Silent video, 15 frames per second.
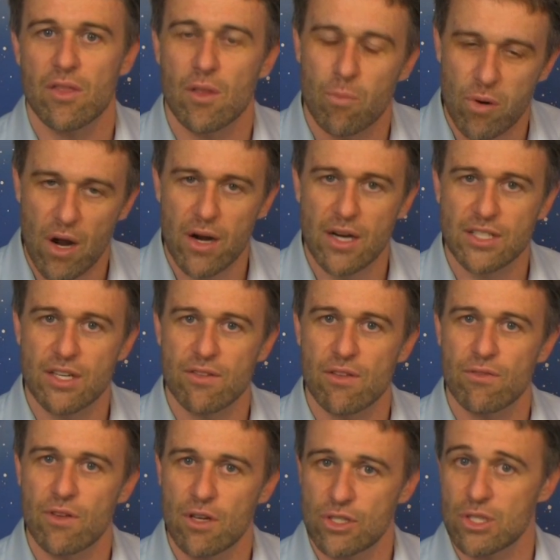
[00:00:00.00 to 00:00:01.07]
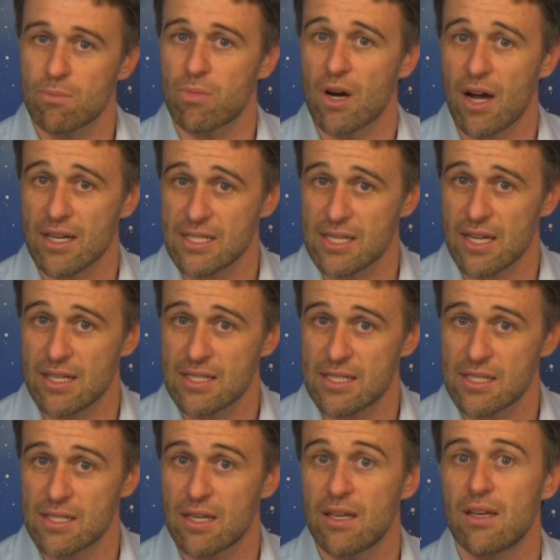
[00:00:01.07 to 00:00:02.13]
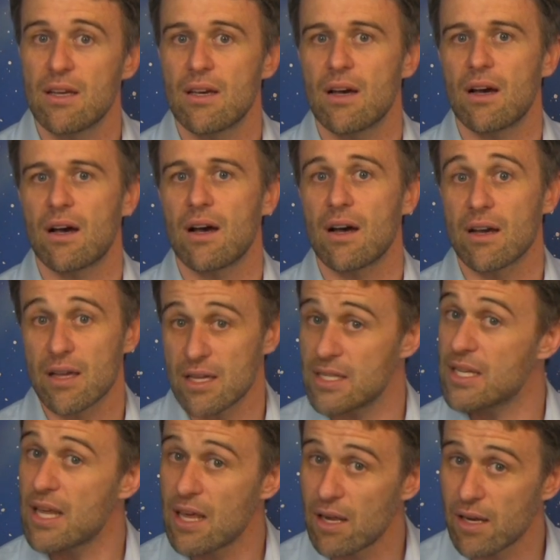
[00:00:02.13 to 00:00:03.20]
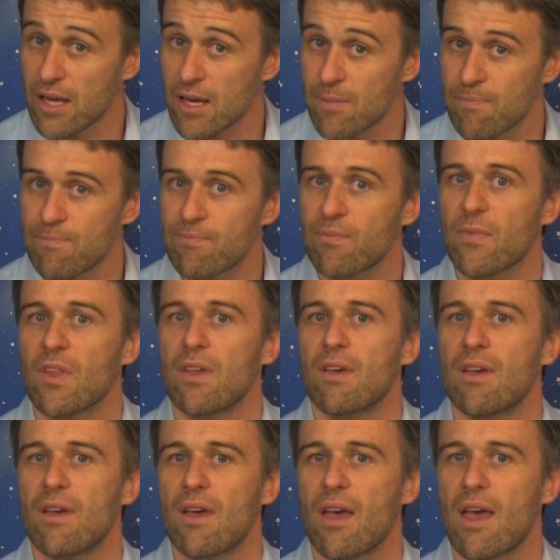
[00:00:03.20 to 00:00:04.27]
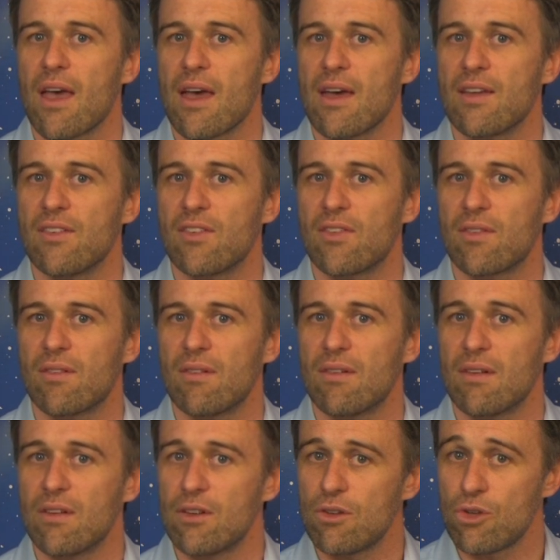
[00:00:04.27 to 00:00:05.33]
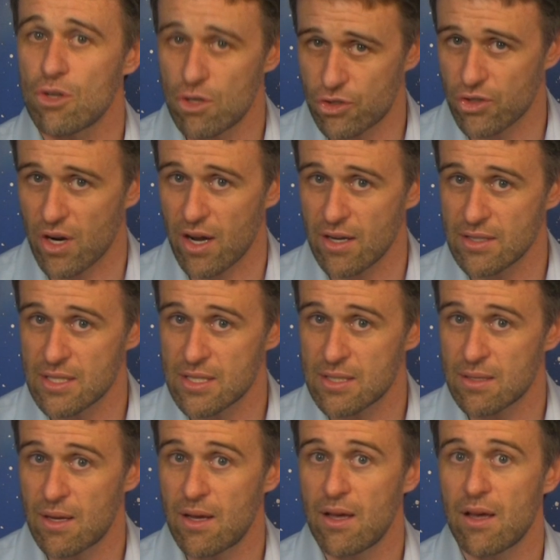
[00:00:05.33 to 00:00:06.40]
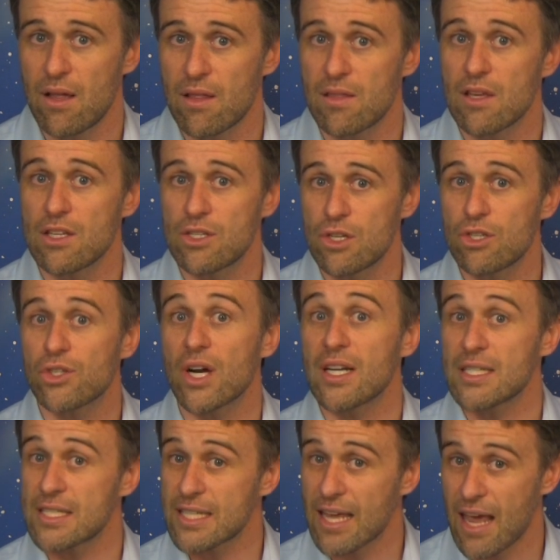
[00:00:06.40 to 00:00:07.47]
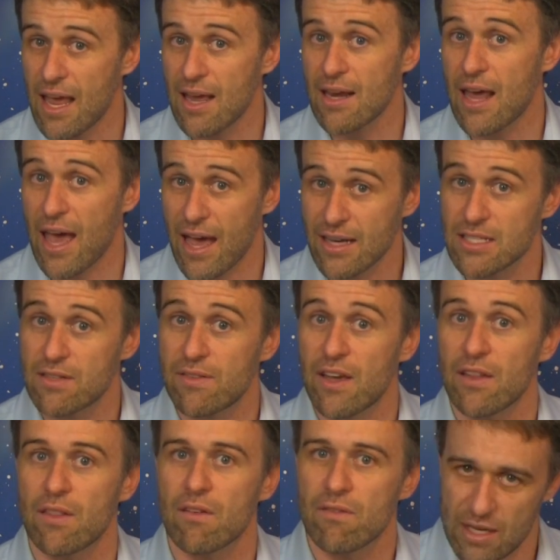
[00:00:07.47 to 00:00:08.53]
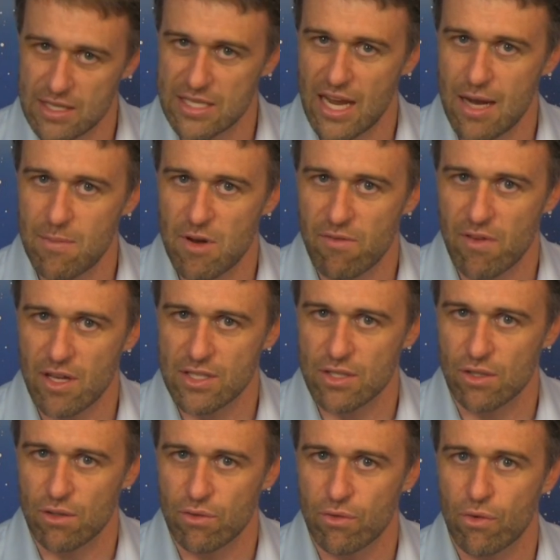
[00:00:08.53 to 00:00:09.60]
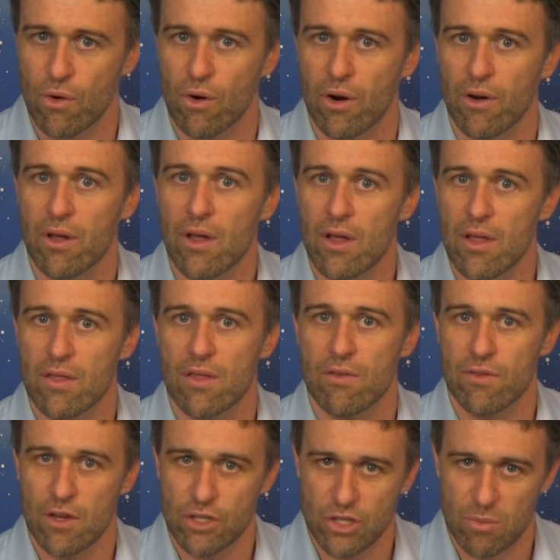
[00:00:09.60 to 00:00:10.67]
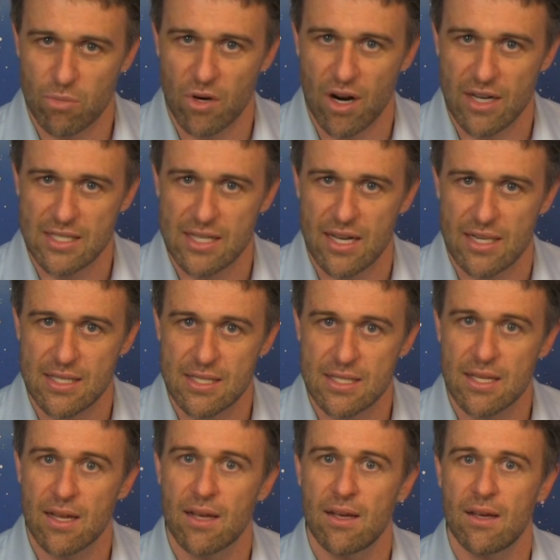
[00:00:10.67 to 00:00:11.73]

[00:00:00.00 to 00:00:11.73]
The product of the fusion process uh, is helium and neutrons. These neutrons can activate the containment vessel for the fusion process,